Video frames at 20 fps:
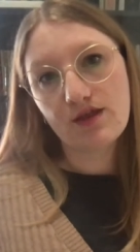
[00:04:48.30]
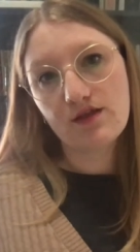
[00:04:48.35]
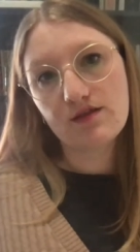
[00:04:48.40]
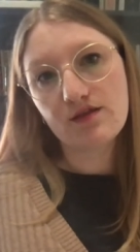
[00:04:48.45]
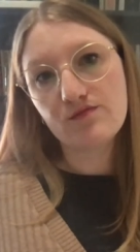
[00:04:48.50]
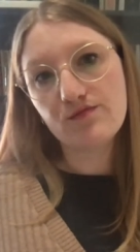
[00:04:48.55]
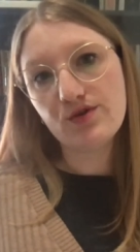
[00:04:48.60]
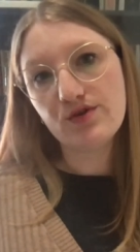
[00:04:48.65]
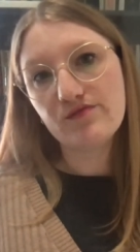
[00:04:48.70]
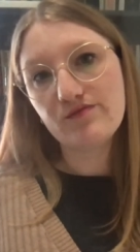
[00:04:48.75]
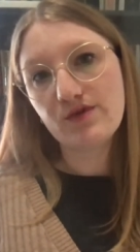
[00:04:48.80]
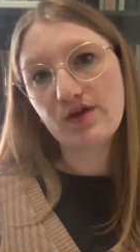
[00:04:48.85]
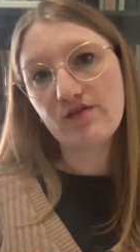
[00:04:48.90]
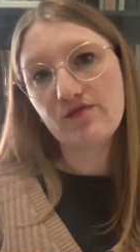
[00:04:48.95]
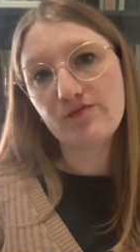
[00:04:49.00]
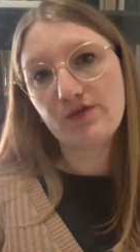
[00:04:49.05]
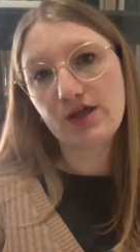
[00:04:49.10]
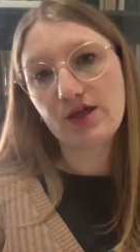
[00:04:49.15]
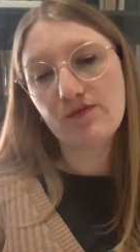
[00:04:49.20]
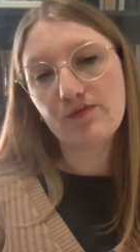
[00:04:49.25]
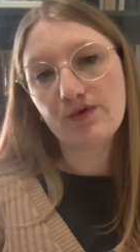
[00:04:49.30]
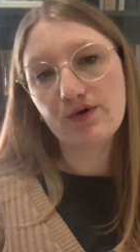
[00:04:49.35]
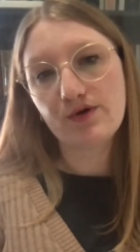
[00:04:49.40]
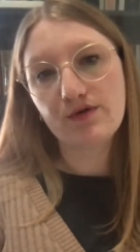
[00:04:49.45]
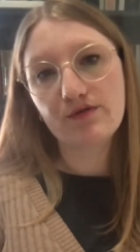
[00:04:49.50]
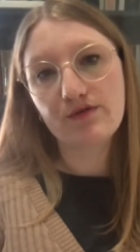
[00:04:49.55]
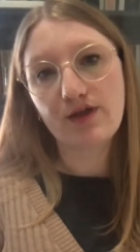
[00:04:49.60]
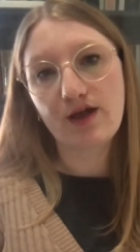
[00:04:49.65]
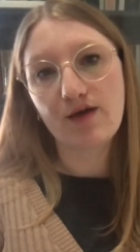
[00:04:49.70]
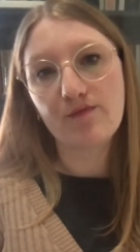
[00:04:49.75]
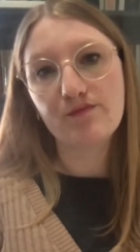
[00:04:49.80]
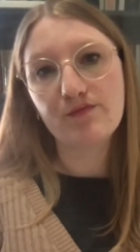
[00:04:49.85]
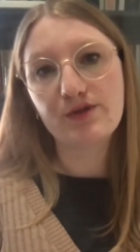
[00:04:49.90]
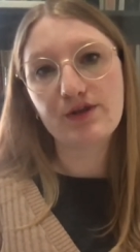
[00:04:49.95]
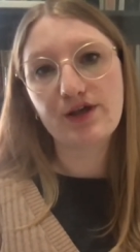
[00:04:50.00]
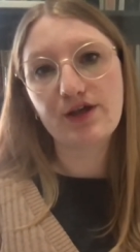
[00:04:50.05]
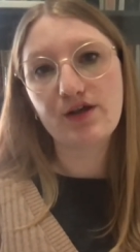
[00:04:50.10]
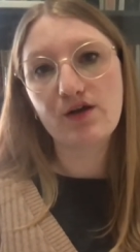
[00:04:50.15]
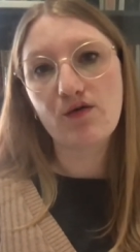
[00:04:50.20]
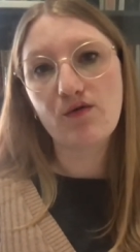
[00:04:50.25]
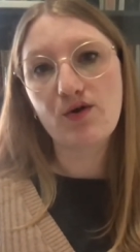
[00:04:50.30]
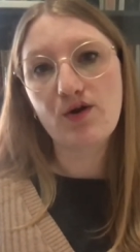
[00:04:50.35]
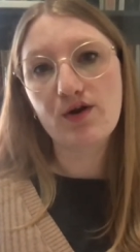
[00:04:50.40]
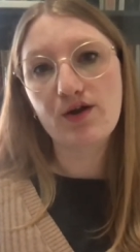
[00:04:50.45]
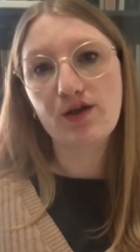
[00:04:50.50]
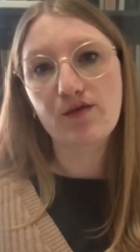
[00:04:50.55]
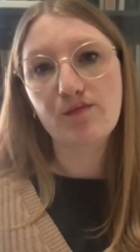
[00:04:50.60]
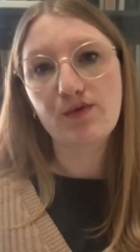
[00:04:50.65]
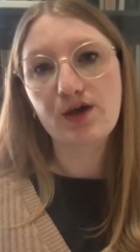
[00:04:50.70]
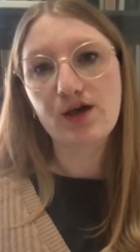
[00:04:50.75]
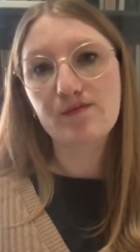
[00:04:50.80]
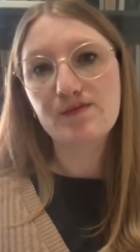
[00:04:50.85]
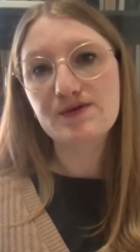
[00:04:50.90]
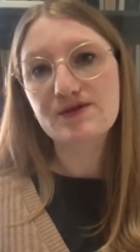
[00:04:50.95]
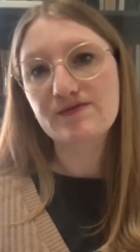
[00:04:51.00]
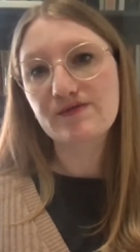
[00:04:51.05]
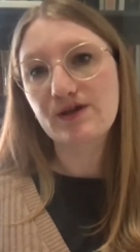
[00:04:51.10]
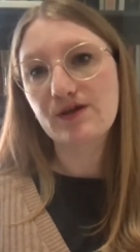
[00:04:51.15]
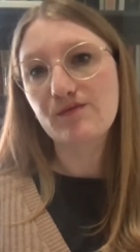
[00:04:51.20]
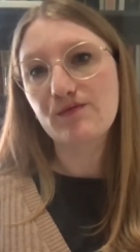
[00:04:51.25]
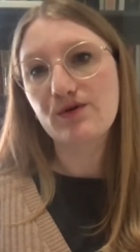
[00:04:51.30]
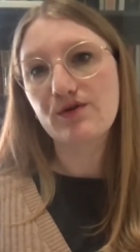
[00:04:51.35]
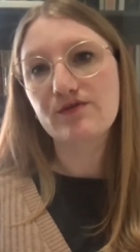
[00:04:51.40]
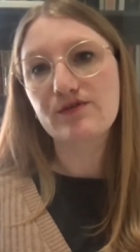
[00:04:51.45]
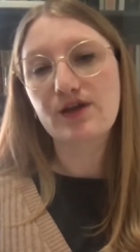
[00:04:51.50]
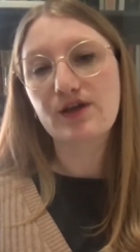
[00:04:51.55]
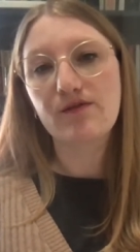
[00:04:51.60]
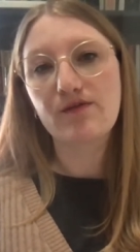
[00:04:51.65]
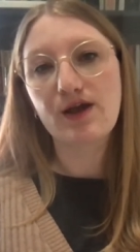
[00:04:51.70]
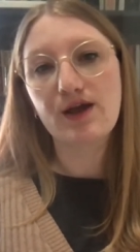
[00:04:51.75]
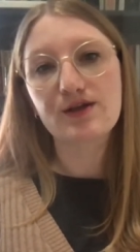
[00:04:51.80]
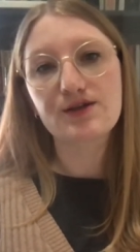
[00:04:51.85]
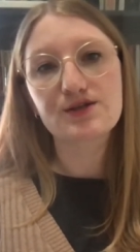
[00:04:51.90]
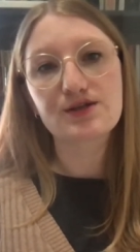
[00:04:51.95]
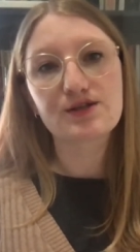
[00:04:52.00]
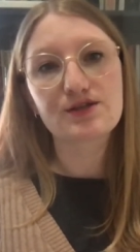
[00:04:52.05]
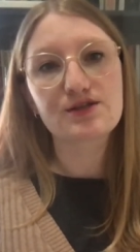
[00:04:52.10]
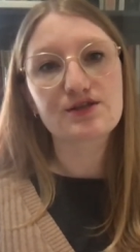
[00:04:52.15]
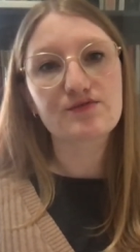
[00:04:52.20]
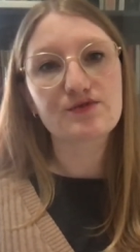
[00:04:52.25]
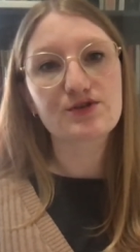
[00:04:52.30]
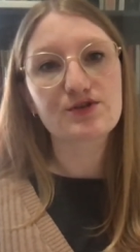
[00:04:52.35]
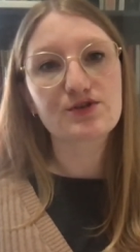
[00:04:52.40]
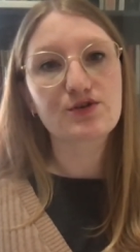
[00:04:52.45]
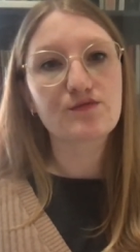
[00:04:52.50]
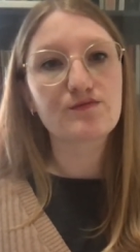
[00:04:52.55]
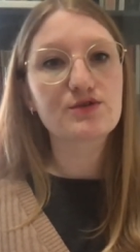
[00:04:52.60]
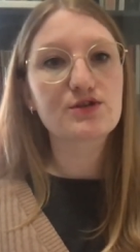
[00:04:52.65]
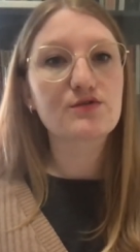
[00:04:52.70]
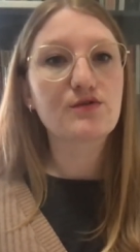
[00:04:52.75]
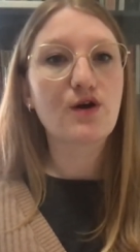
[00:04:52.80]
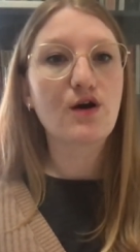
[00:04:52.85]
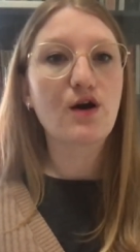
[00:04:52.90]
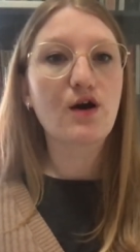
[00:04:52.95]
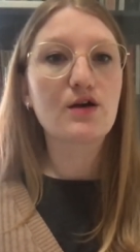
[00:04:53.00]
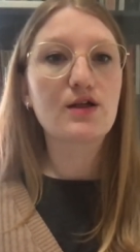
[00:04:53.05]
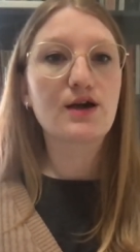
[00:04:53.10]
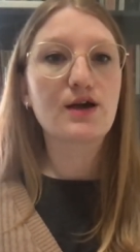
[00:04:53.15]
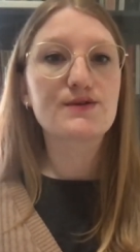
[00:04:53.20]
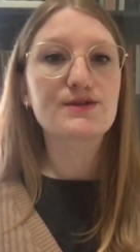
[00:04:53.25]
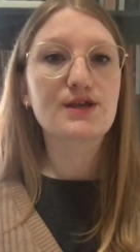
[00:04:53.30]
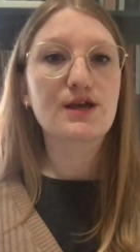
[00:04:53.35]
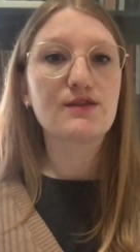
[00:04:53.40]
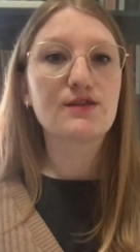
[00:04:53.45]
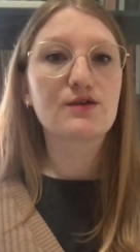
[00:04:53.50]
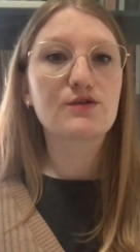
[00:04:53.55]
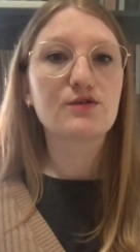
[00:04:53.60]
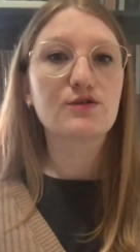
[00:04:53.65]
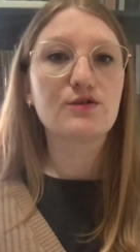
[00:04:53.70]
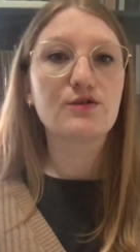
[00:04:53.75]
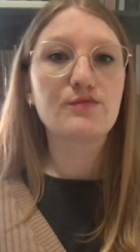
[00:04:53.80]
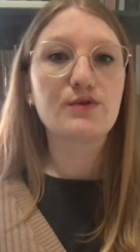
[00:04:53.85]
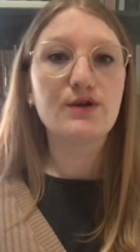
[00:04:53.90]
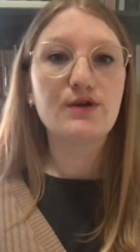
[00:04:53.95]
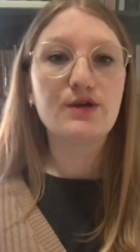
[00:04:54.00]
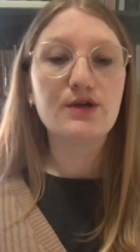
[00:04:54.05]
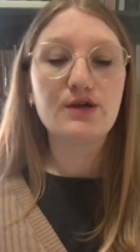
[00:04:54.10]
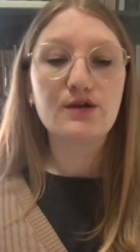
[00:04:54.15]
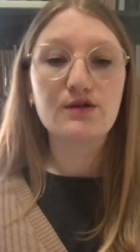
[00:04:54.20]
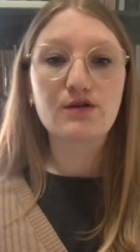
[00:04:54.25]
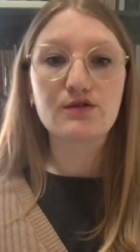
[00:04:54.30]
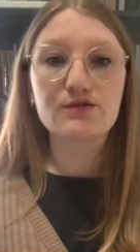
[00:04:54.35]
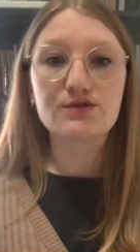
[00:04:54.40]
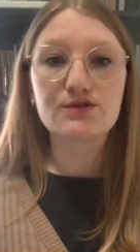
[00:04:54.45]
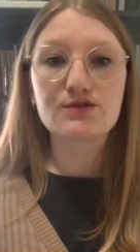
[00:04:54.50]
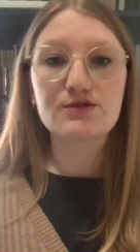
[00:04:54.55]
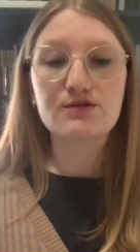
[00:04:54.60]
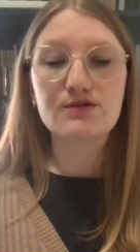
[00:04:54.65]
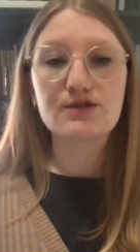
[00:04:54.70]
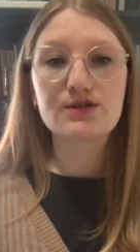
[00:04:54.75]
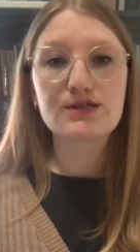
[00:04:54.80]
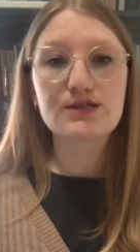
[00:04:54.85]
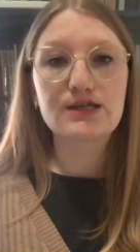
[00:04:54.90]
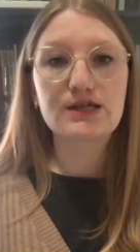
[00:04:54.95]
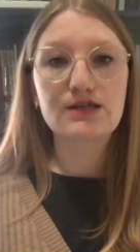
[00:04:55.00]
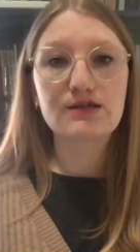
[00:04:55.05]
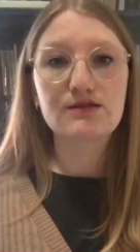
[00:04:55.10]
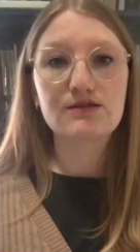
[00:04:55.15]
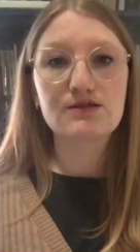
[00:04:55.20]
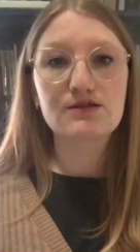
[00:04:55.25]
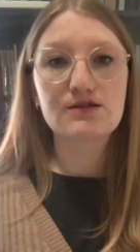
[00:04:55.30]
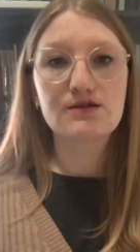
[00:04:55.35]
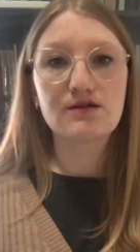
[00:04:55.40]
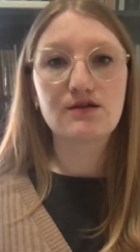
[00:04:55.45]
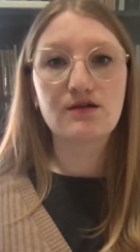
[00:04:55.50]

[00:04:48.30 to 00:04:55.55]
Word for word: The movement of people, ambling or walking purposefully in both directions, which come to a halt outside the club, conjures other scenes.